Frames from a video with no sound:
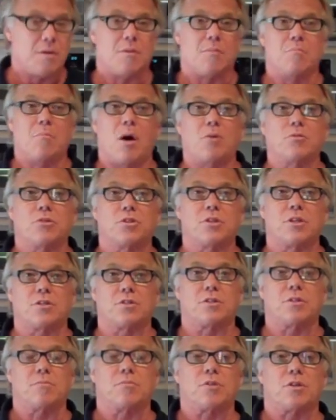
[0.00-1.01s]
Most
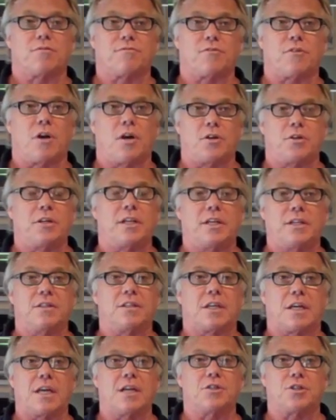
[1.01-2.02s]
systems are for underneath the
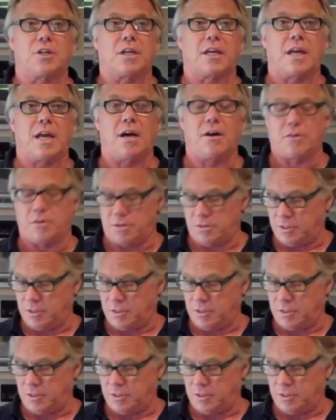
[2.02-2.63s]
kitchen counter.